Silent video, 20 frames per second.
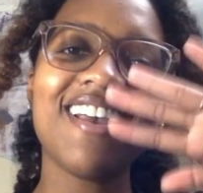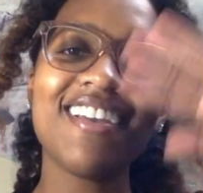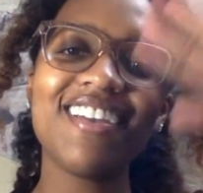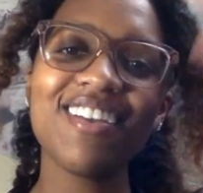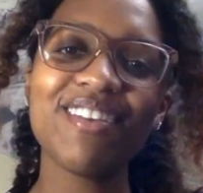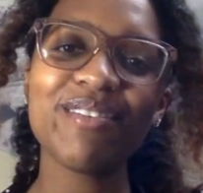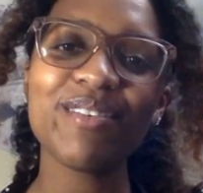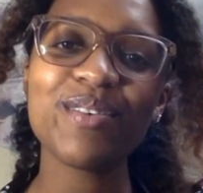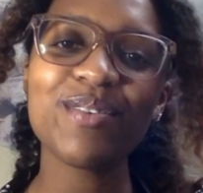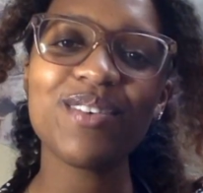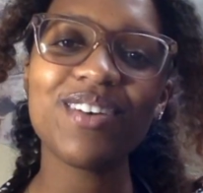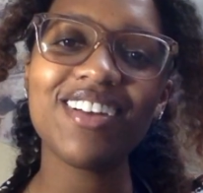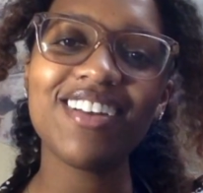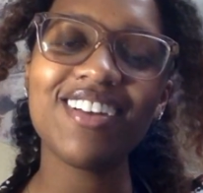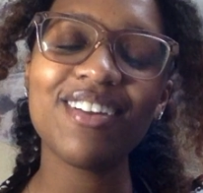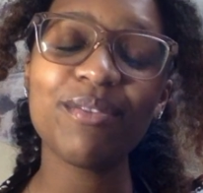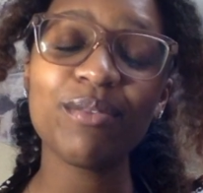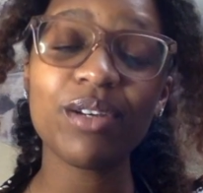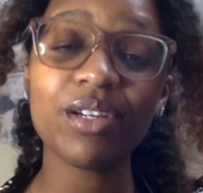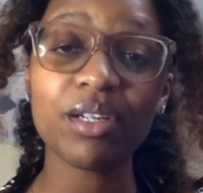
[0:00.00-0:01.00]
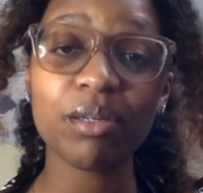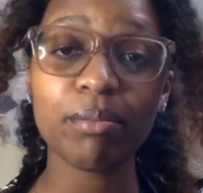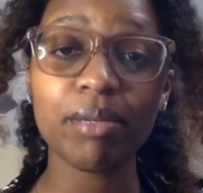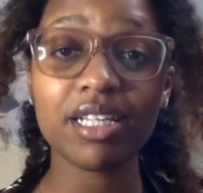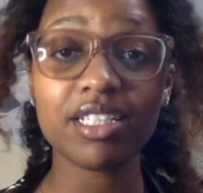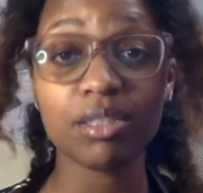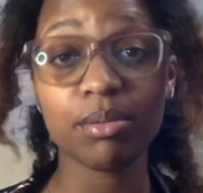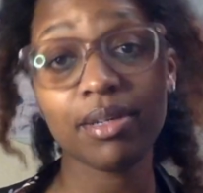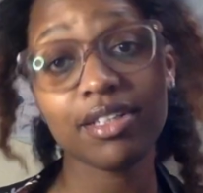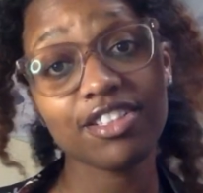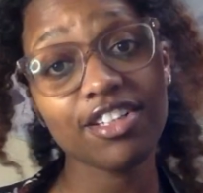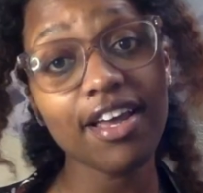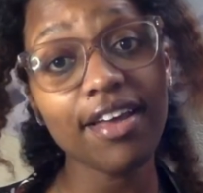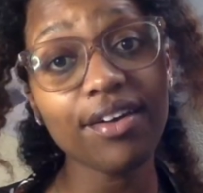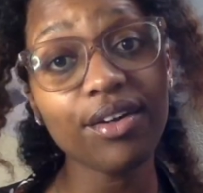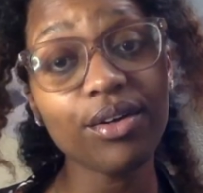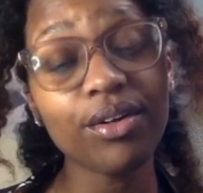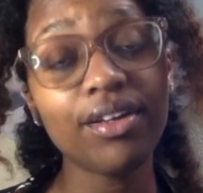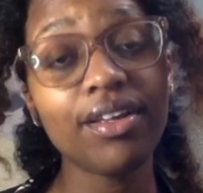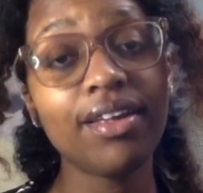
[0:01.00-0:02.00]
everyone, welcome back to my
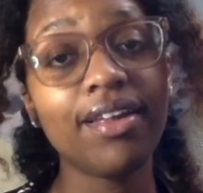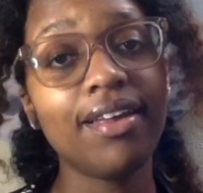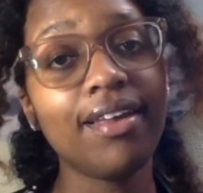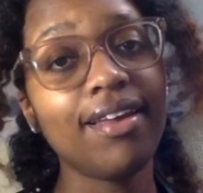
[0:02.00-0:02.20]
channel.